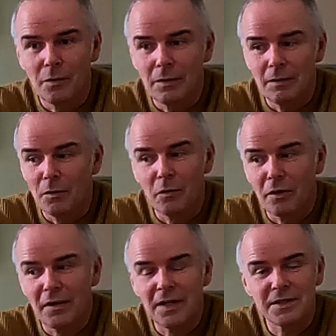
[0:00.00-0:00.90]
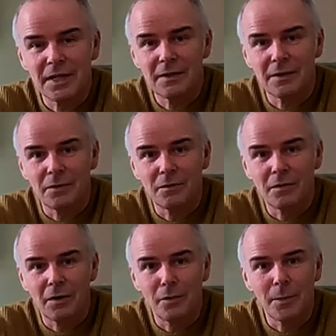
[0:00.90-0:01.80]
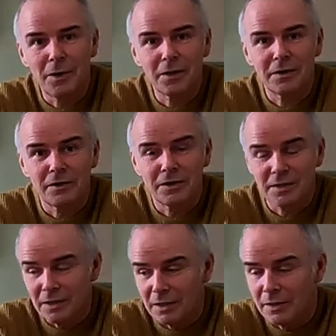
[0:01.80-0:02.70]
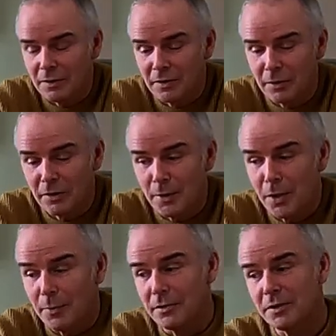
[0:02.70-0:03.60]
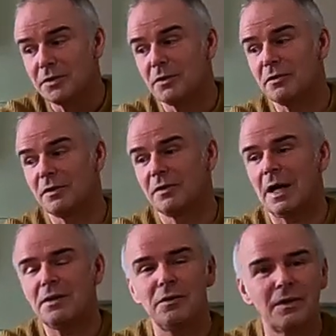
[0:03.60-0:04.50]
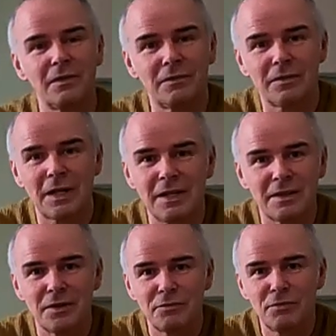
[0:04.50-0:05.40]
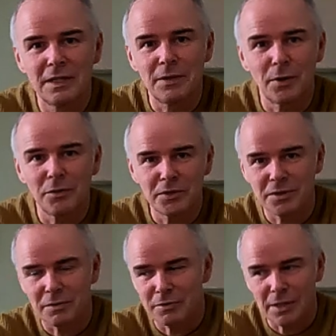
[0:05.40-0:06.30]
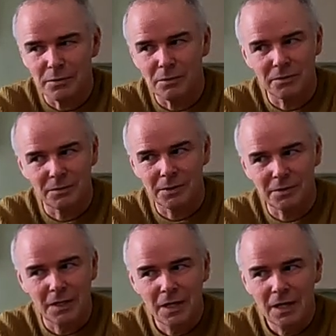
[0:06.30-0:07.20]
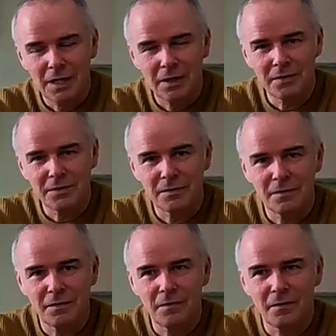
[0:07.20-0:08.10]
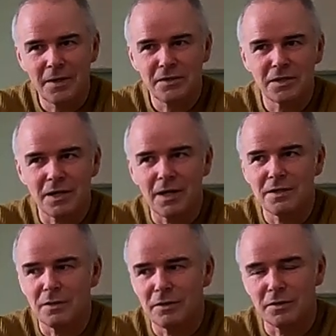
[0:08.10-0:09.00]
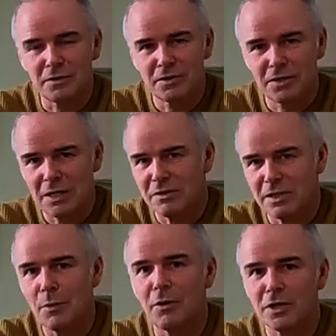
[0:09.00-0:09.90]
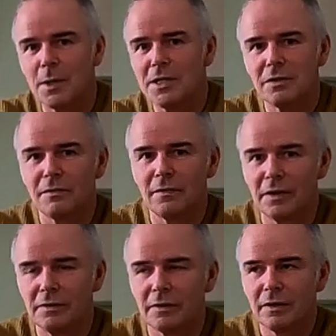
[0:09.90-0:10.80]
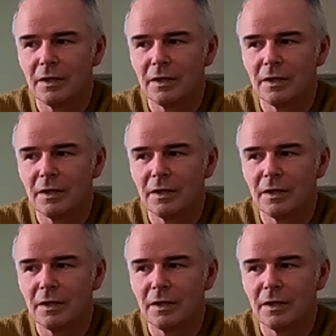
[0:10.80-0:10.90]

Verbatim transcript: uh, other things, that, you know, on the market at the time, at the, at the moment, there's nothing, I don't think there's anything that really approaches them sound quality-wise. And there's things that I do that are seriously more expensive than this